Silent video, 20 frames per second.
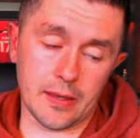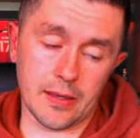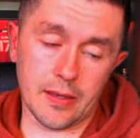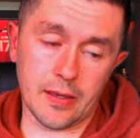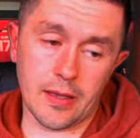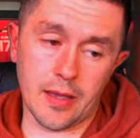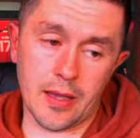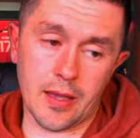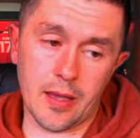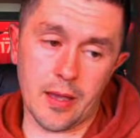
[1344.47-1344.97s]

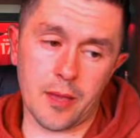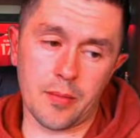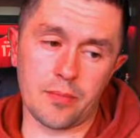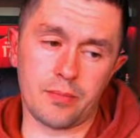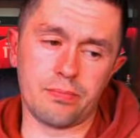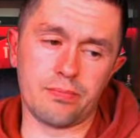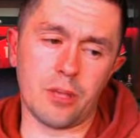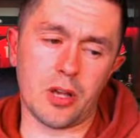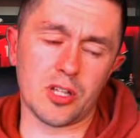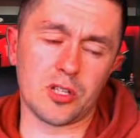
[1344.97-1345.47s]
I
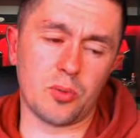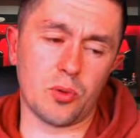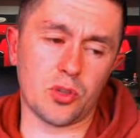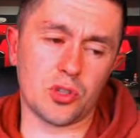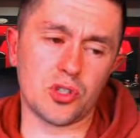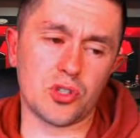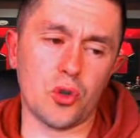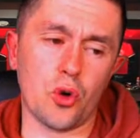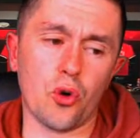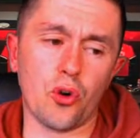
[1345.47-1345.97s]
suppose
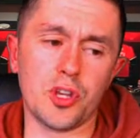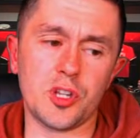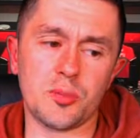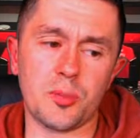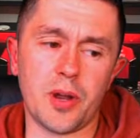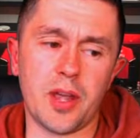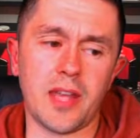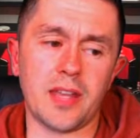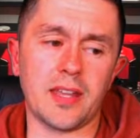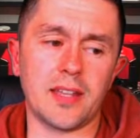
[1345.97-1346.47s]
stories
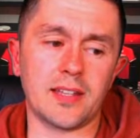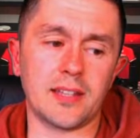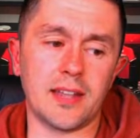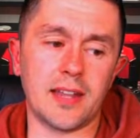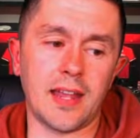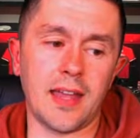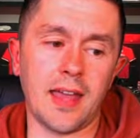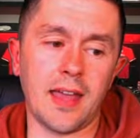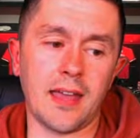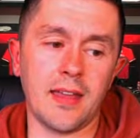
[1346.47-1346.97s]
breaking
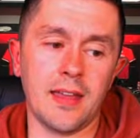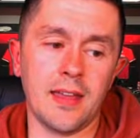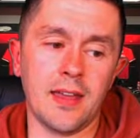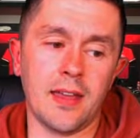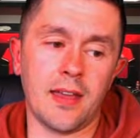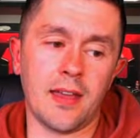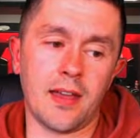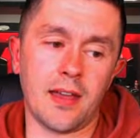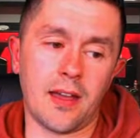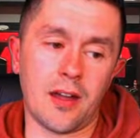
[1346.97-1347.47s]
today
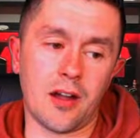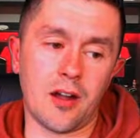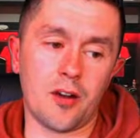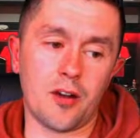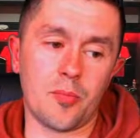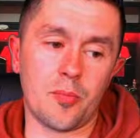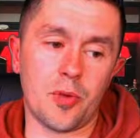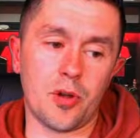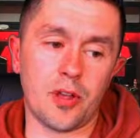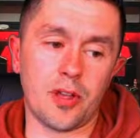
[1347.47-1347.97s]
are
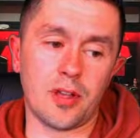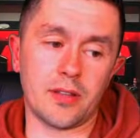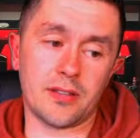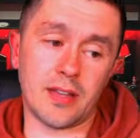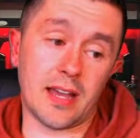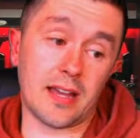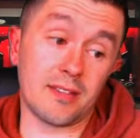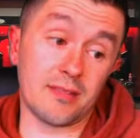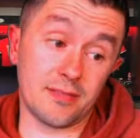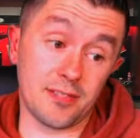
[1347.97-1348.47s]

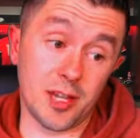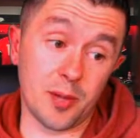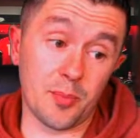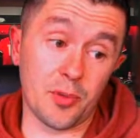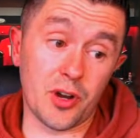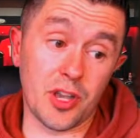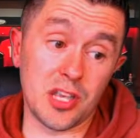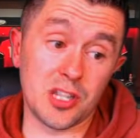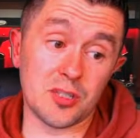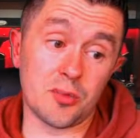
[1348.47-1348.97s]
that Timber
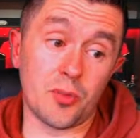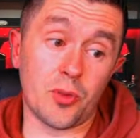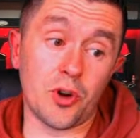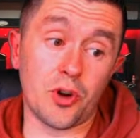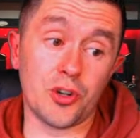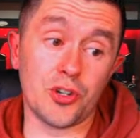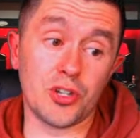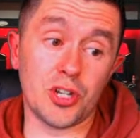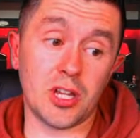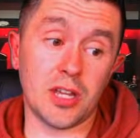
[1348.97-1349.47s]
is
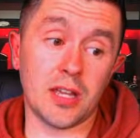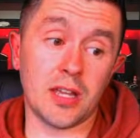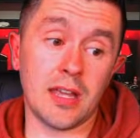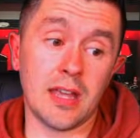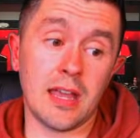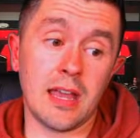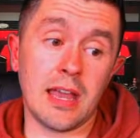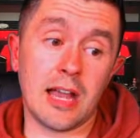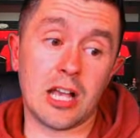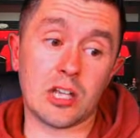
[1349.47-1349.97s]
emerging
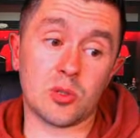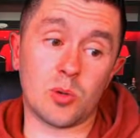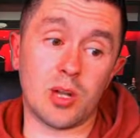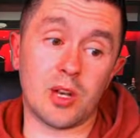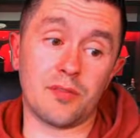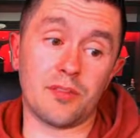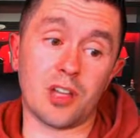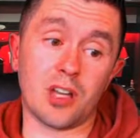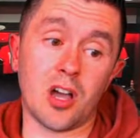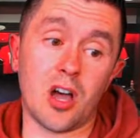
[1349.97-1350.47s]
as one
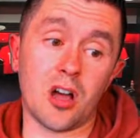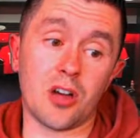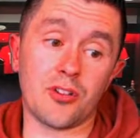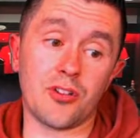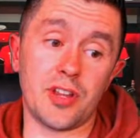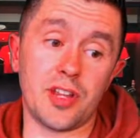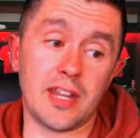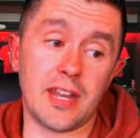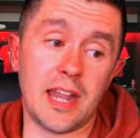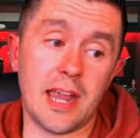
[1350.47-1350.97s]
of the
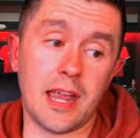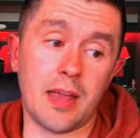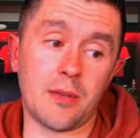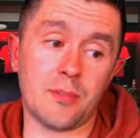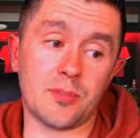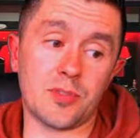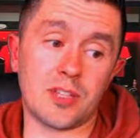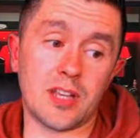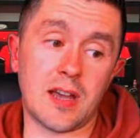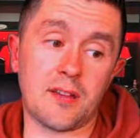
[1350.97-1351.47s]
concrete
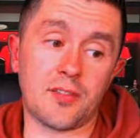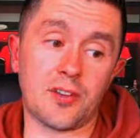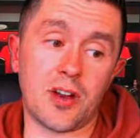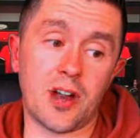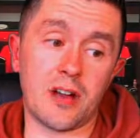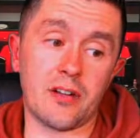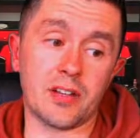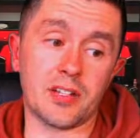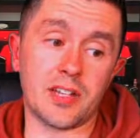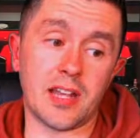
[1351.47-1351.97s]
names after
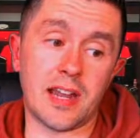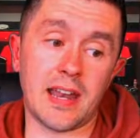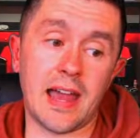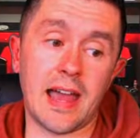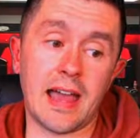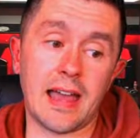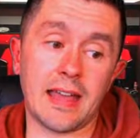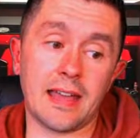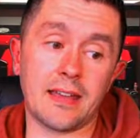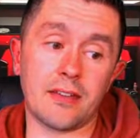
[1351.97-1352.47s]
Eric Ten
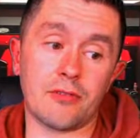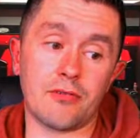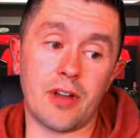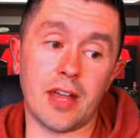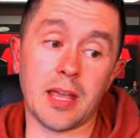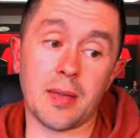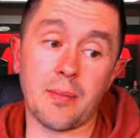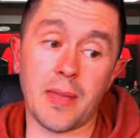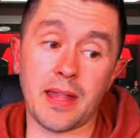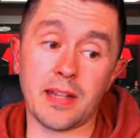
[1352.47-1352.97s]
Hag
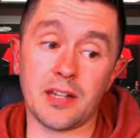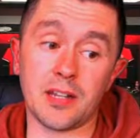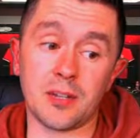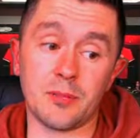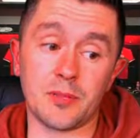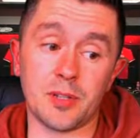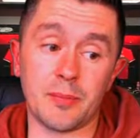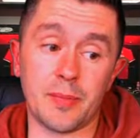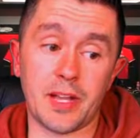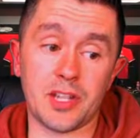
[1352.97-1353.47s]
recommended him
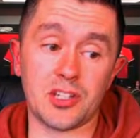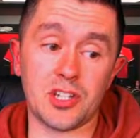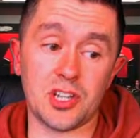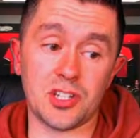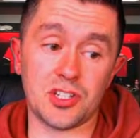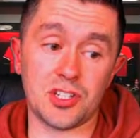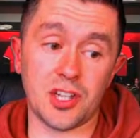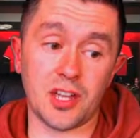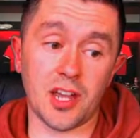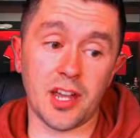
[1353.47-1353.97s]
to
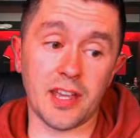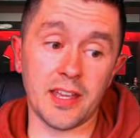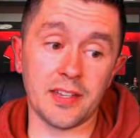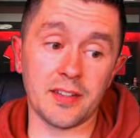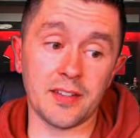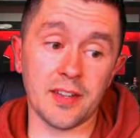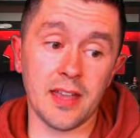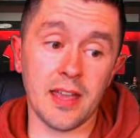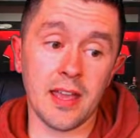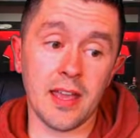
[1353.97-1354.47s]
Manchester United
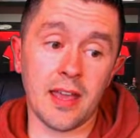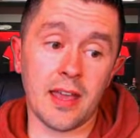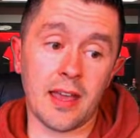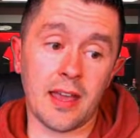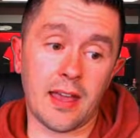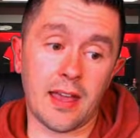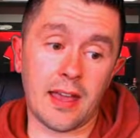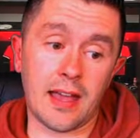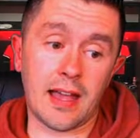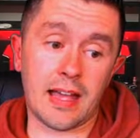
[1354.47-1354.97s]

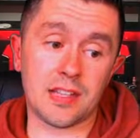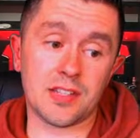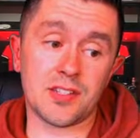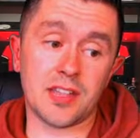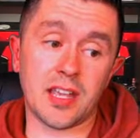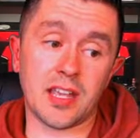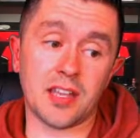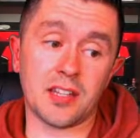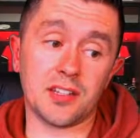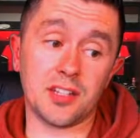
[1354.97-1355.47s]
as they
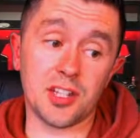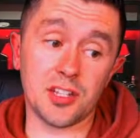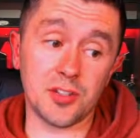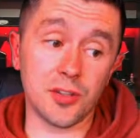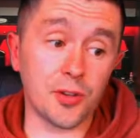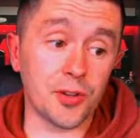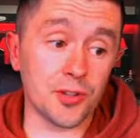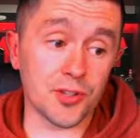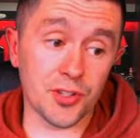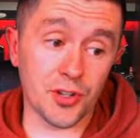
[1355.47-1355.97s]
continue
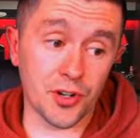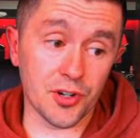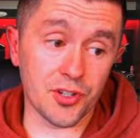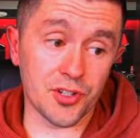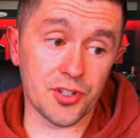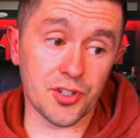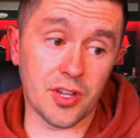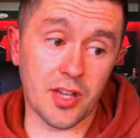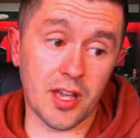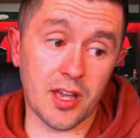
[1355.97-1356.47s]
their
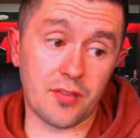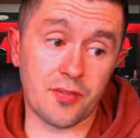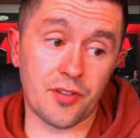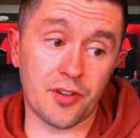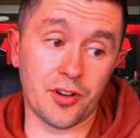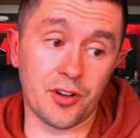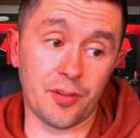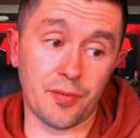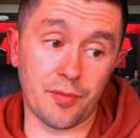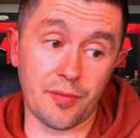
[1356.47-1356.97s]
search for a
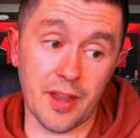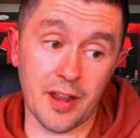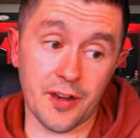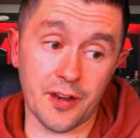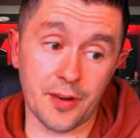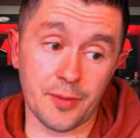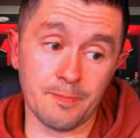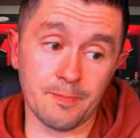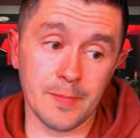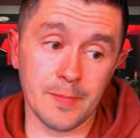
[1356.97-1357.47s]
defender.